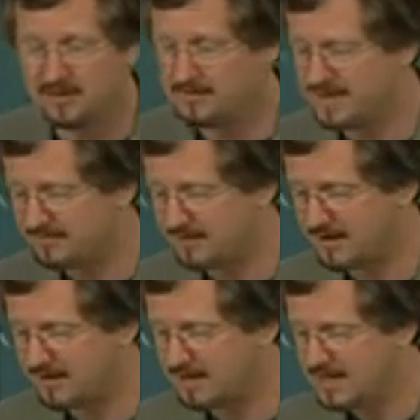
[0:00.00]
base
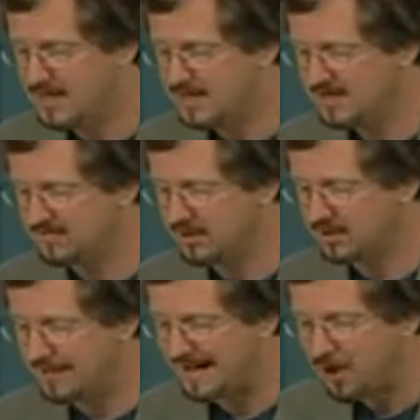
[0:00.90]
pairing is all
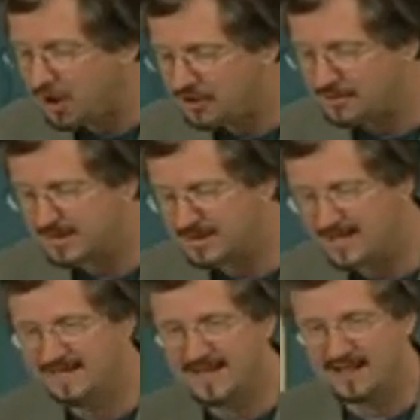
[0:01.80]
about.
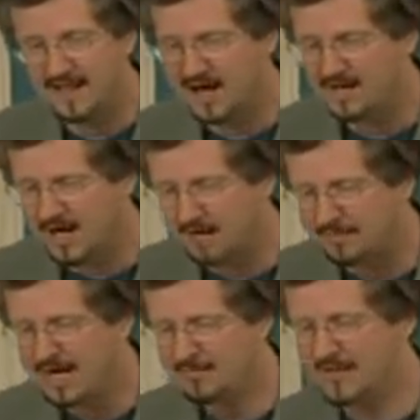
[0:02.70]
Ultimately, they line up
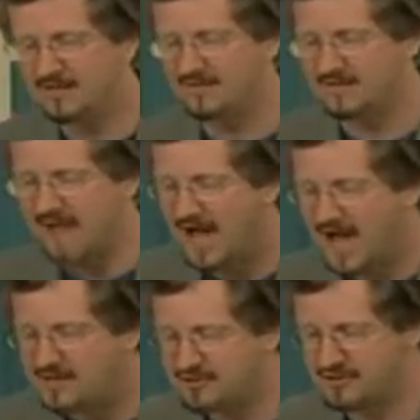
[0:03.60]
because of the
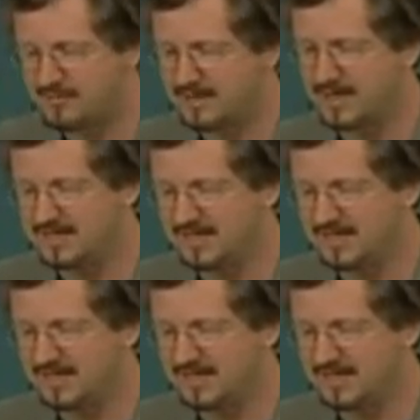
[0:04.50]
hydrogen bonding